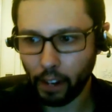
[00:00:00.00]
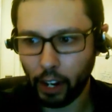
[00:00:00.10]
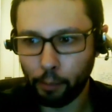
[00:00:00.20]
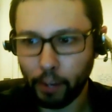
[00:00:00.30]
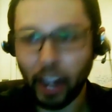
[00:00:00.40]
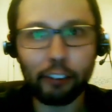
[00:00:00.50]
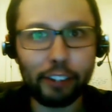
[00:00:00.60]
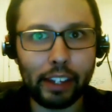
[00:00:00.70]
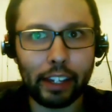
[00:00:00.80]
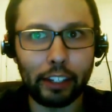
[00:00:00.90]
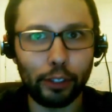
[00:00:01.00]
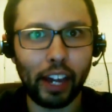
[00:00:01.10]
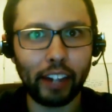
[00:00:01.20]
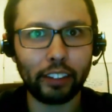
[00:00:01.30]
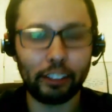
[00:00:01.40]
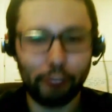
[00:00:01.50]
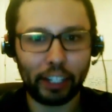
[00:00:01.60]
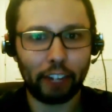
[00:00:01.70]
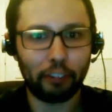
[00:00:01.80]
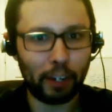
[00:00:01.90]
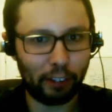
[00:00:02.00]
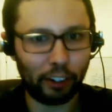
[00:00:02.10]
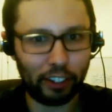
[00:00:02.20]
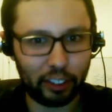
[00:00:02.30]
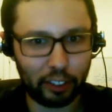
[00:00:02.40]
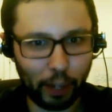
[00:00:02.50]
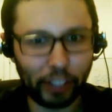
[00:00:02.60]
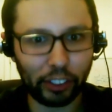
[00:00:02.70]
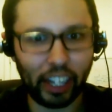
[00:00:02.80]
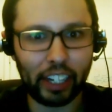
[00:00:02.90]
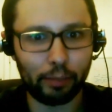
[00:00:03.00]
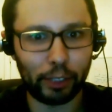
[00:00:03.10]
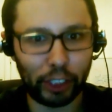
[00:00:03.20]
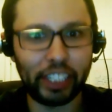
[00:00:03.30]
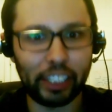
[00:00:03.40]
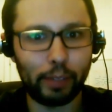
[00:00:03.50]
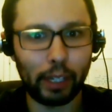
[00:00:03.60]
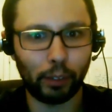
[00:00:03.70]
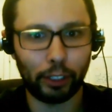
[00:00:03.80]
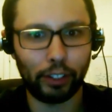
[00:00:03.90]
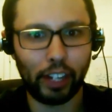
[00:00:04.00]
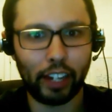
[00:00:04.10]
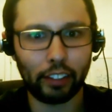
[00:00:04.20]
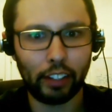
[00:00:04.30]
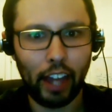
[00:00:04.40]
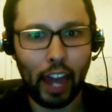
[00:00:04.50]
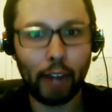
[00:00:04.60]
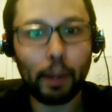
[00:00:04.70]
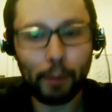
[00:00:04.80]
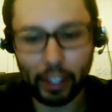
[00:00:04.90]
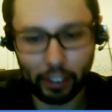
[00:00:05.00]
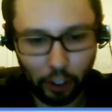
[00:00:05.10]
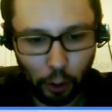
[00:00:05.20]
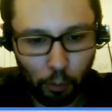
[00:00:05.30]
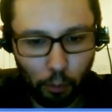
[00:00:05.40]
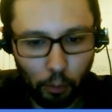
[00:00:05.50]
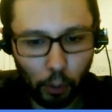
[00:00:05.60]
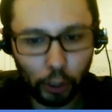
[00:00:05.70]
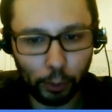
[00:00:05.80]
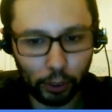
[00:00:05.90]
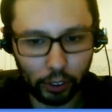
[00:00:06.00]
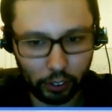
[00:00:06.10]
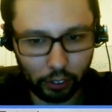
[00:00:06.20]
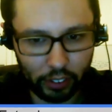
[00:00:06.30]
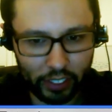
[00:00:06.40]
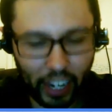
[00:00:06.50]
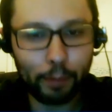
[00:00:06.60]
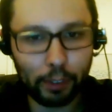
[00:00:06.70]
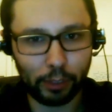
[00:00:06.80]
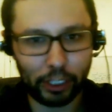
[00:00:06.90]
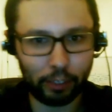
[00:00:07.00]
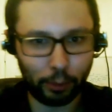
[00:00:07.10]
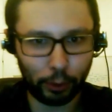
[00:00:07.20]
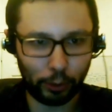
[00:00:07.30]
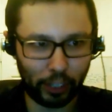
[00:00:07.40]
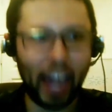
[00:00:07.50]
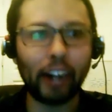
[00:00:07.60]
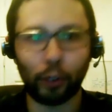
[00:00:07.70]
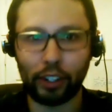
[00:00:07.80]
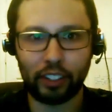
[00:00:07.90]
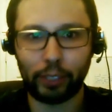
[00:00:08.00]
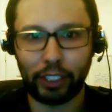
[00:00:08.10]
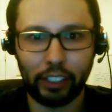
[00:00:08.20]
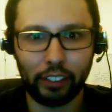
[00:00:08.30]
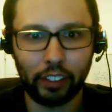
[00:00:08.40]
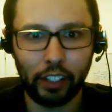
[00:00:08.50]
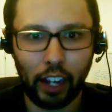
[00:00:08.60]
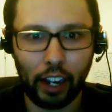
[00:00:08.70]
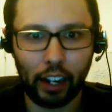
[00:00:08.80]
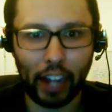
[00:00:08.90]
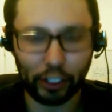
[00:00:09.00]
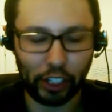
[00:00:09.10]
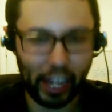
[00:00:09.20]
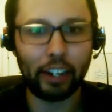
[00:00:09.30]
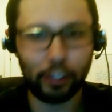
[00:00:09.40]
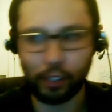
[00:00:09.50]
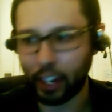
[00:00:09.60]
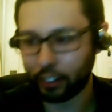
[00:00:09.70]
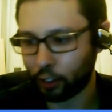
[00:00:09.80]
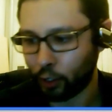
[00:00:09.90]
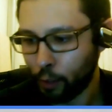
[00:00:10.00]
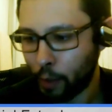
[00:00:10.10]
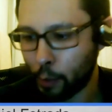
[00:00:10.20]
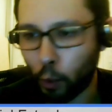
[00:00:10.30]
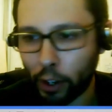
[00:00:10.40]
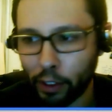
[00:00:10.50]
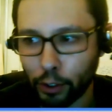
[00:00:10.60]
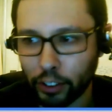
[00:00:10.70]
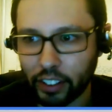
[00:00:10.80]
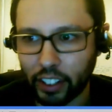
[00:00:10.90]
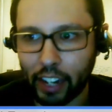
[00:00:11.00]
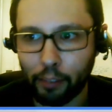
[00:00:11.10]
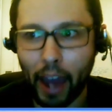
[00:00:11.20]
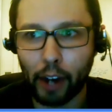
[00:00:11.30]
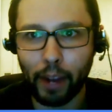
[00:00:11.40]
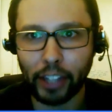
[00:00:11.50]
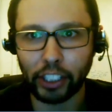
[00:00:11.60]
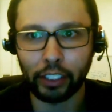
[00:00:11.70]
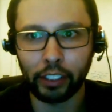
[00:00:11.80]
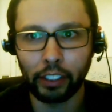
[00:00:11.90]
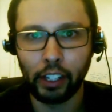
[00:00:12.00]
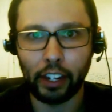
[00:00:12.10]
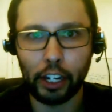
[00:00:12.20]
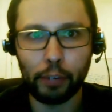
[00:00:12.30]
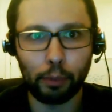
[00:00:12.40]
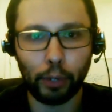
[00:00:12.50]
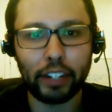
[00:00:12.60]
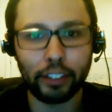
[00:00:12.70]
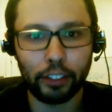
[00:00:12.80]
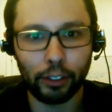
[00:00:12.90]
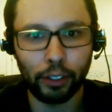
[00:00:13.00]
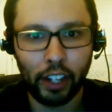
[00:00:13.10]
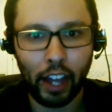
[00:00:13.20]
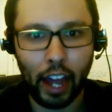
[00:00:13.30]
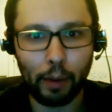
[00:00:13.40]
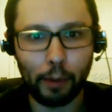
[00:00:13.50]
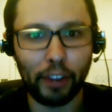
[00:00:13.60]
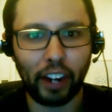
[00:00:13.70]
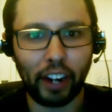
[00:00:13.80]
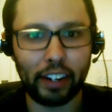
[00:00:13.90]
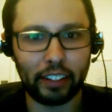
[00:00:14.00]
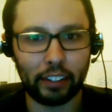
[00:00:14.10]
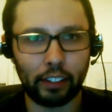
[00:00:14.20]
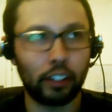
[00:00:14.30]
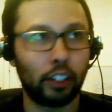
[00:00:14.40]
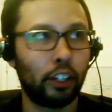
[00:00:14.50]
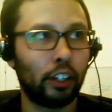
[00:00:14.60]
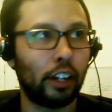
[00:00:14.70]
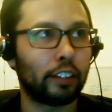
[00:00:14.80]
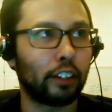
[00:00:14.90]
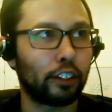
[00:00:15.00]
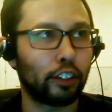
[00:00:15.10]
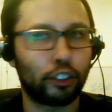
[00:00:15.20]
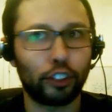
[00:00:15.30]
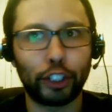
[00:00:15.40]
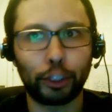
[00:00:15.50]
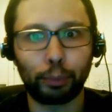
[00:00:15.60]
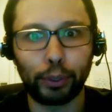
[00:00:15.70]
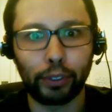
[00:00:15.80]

Not everything can do that. In fact, you have to be a very special kind of machine to be able to do that. And it might be that multiple types of machines, multiple categories of machines actually can do that. So maybe one of those is the kind of pattern matching that human brains do, and maybe another kind is the search